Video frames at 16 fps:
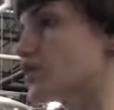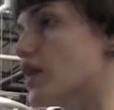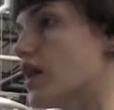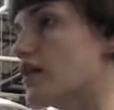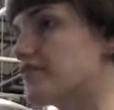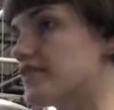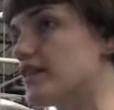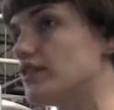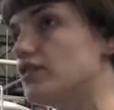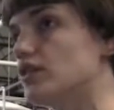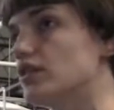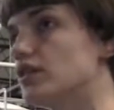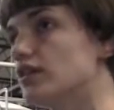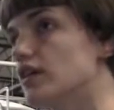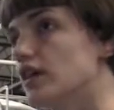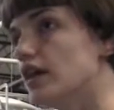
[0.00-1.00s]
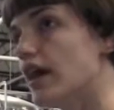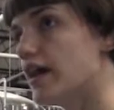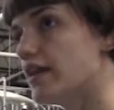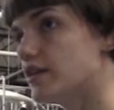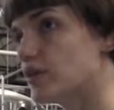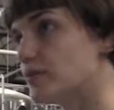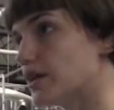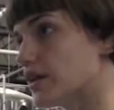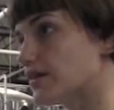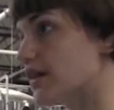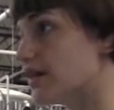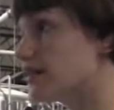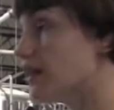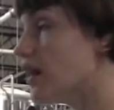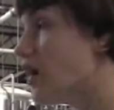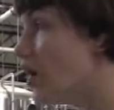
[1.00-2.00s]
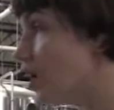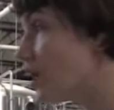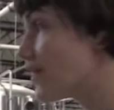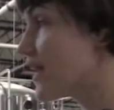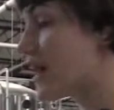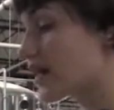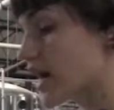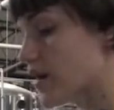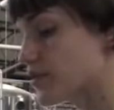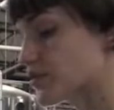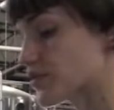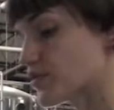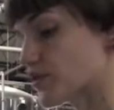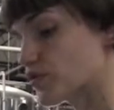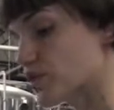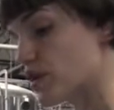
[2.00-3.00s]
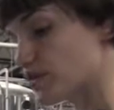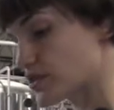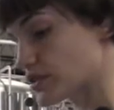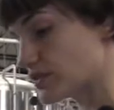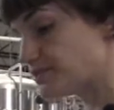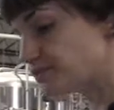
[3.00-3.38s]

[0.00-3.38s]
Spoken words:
coffee in your beer. All that comes from the roast.